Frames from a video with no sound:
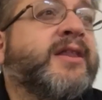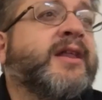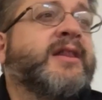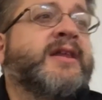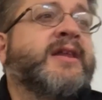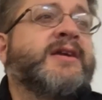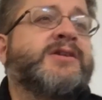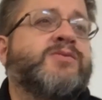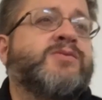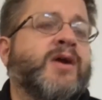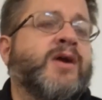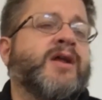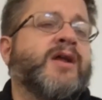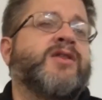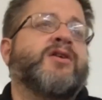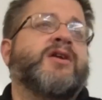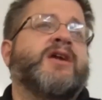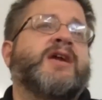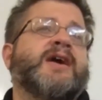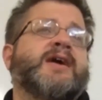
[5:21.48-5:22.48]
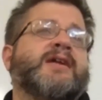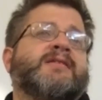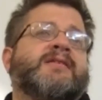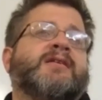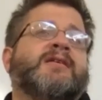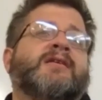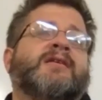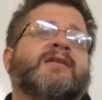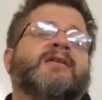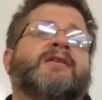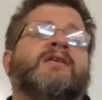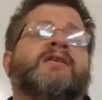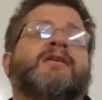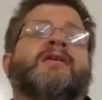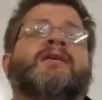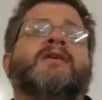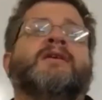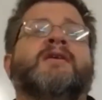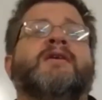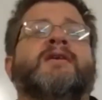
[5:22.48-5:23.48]
least one other kit
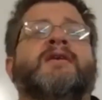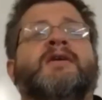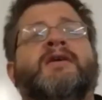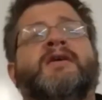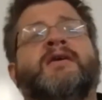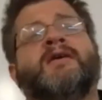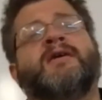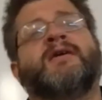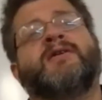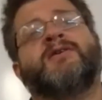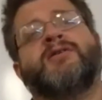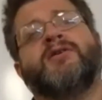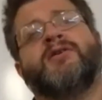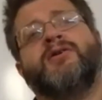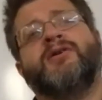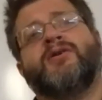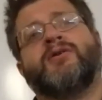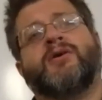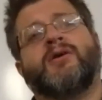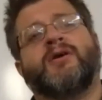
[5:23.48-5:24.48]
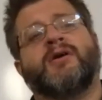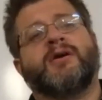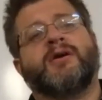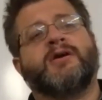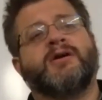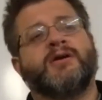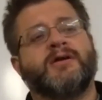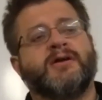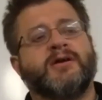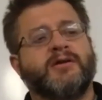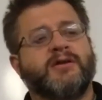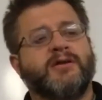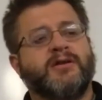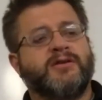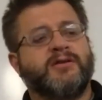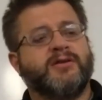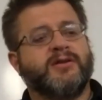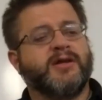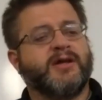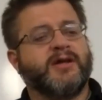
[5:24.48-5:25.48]
to
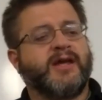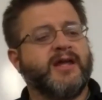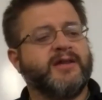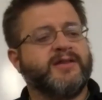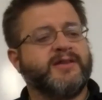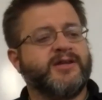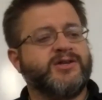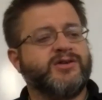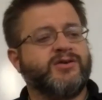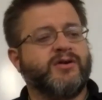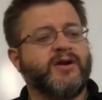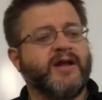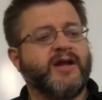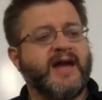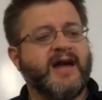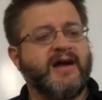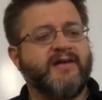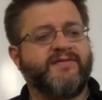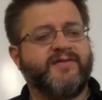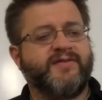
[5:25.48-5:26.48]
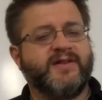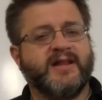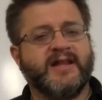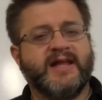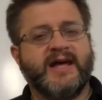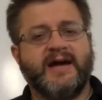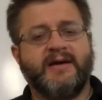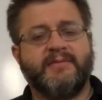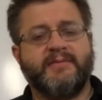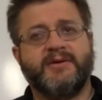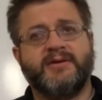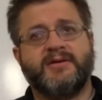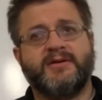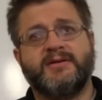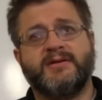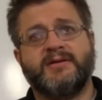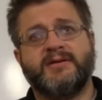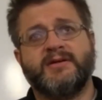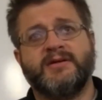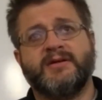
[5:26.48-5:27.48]
the kit that you already have for the lab
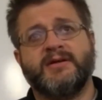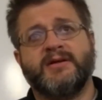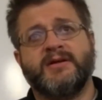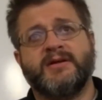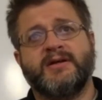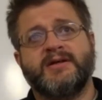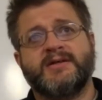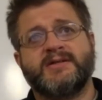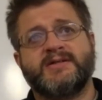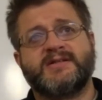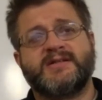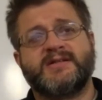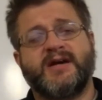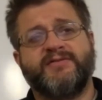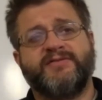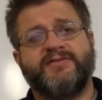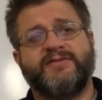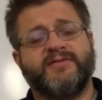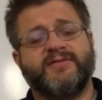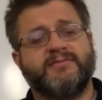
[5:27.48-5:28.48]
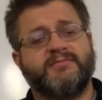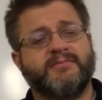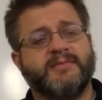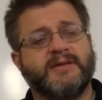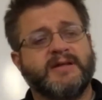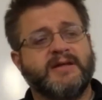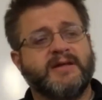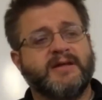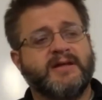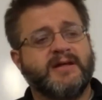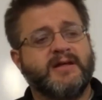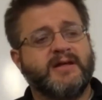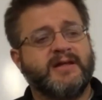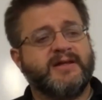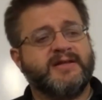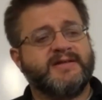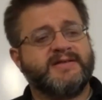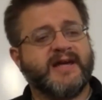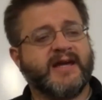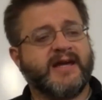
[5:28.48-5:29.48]
stuff.
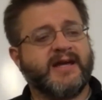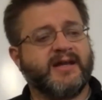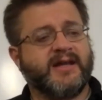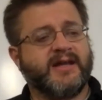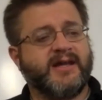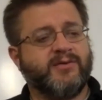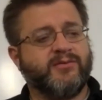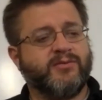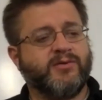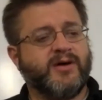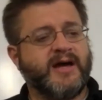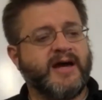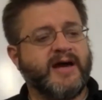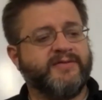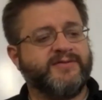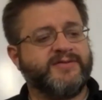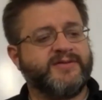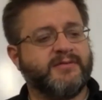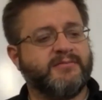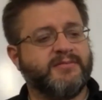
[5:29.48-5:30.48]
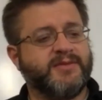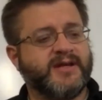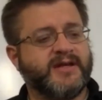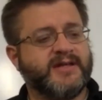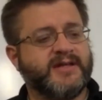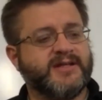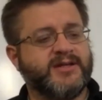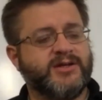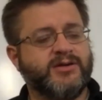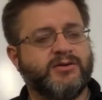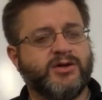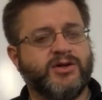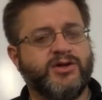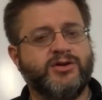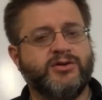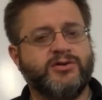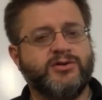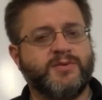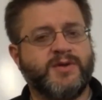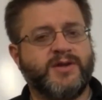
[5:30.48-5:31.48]
The second kit will have some things that you can
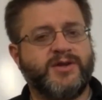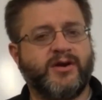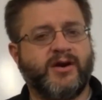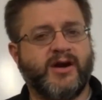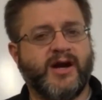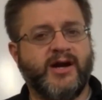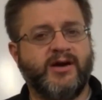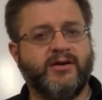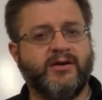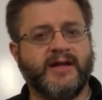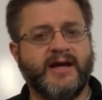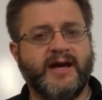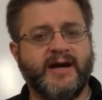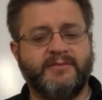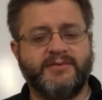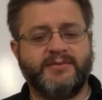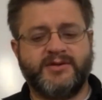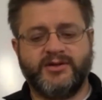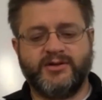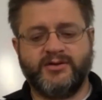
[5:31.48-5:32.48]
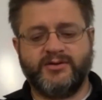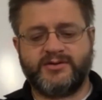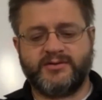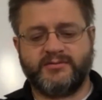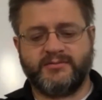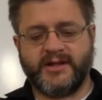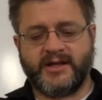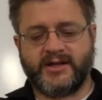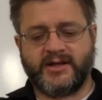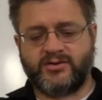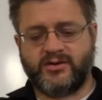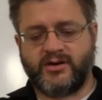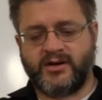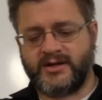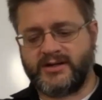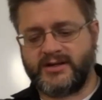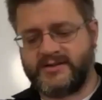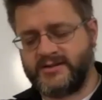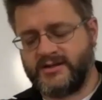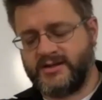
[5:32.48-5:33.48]
use with your IO lab to do some
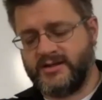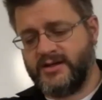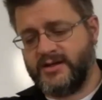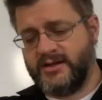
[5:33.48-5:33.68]
electronics